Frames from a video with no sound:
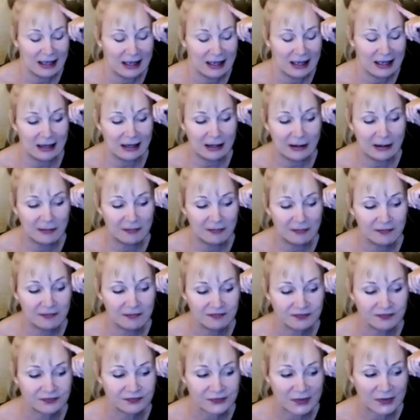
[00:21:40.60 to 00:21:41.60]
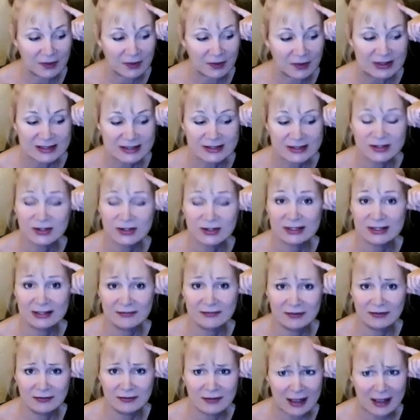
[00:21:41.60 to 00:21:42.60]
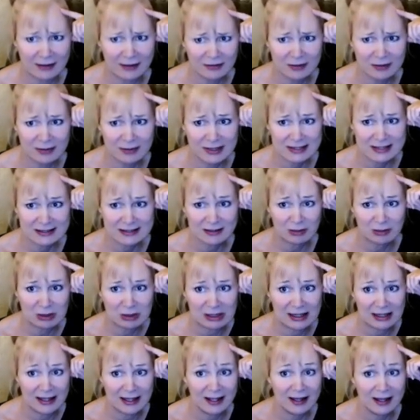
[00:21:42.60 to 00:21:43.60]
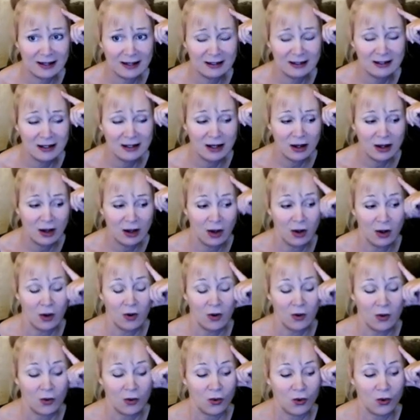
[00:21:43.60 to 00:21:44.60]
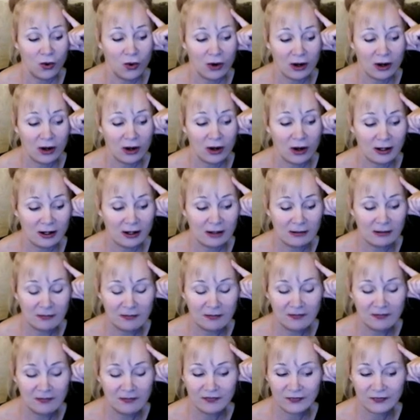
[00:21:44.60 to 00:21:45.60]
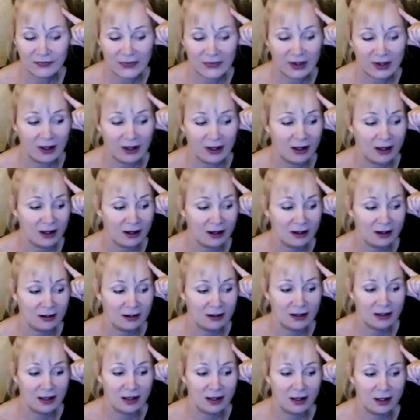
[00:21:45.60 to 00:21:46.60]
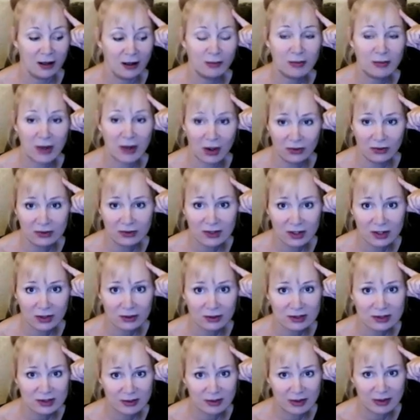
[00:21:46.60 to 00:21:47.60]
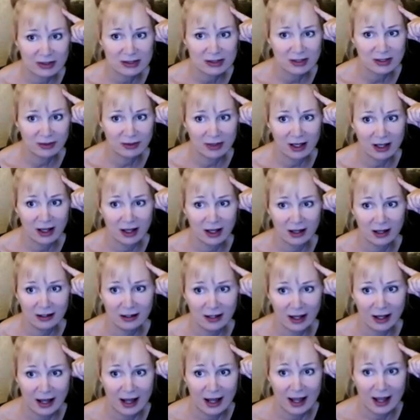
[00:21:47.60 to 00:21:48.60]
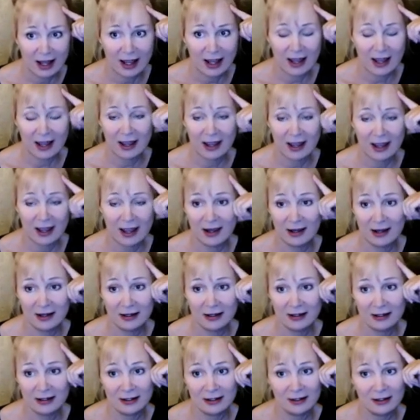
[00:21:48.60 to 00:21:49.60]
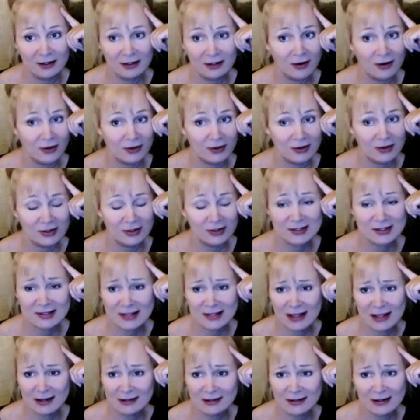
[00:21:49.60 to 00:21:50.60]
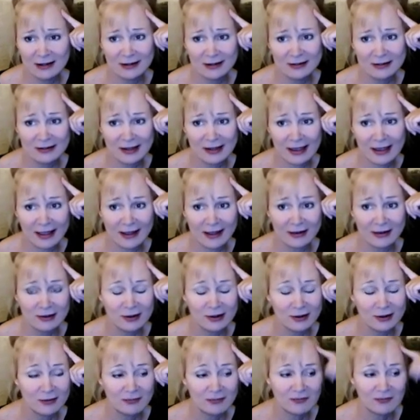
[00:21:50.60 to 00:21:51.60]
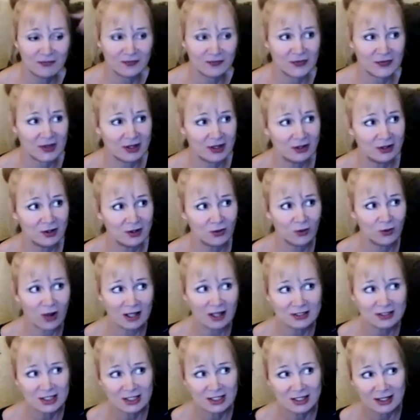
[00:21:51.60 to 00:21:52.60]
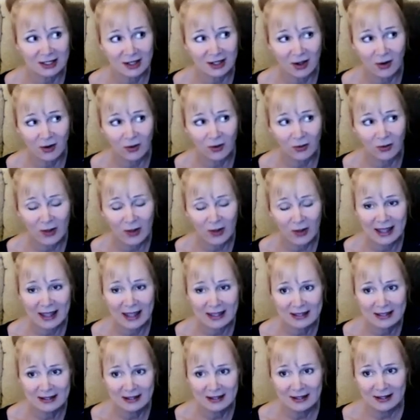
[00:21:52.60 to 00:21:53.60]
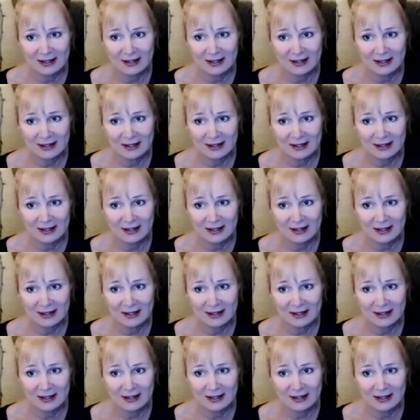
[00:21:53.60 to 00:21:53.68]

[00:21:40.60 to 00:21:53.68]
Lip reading: But certainly if you've ever missed a plane or a boat that you were supposed to be on, and you know, you're standing there at the counter and you're watching it go away,